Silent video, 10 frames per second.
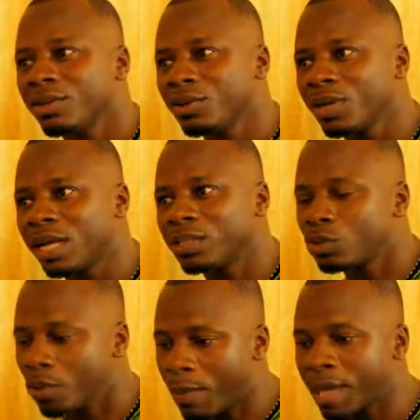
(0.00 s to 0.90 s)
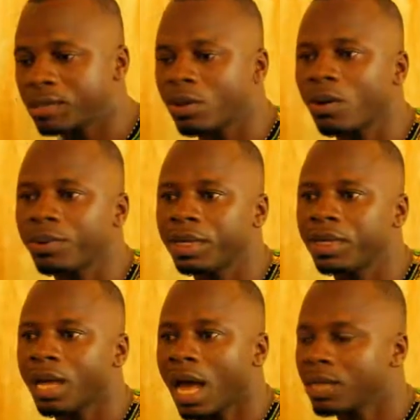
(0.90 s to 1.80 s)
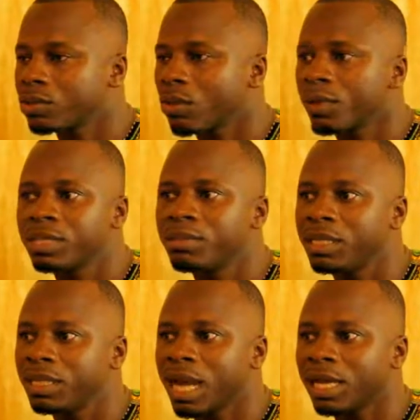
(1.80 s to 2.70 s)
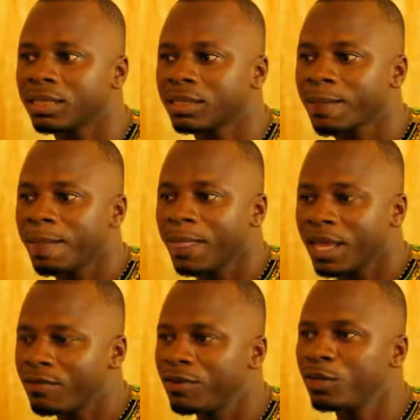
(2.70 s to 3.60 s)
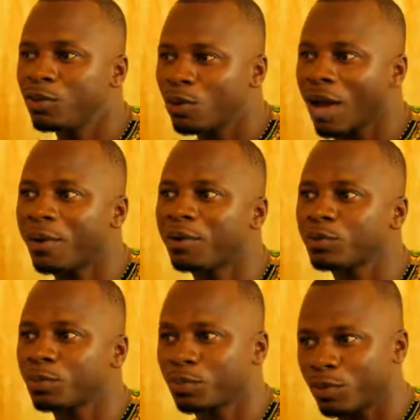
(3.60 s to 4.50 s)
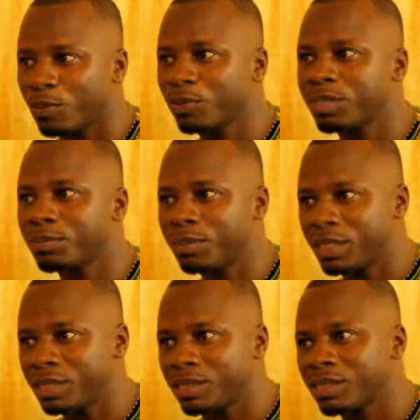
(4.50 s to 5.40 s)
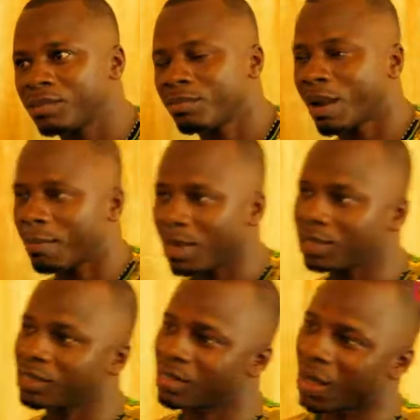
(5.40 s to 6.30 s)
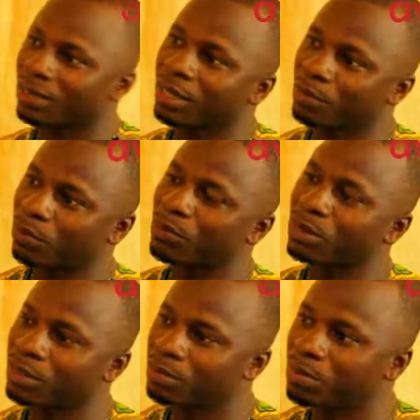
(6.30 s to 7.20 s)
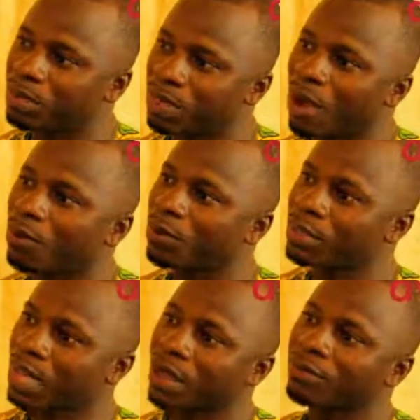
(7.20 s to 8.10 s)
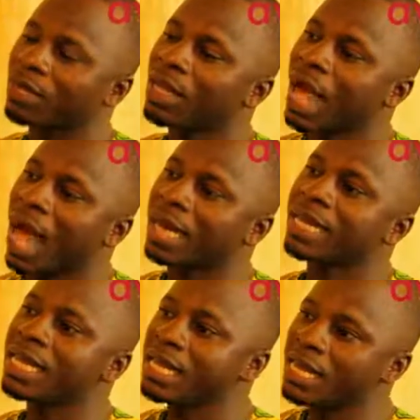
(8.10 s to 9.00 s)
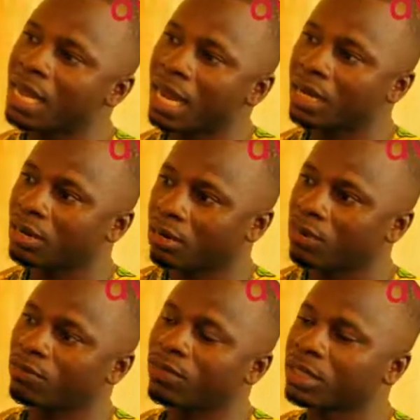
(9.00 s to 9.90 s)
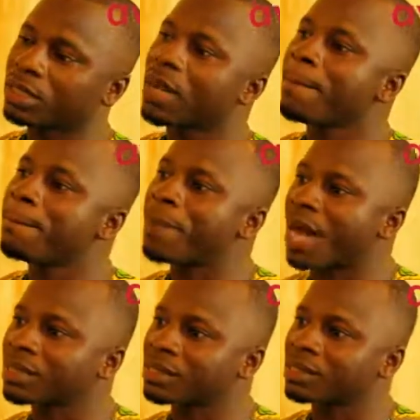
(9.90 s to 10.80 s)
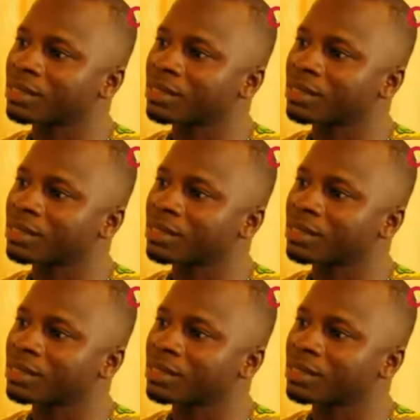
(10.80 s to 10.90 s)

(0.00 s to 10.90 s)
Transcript: Do you get it? So my story has always been that even though I want to promote peace, my body is out there promoting peace, I always have an inner conflict. But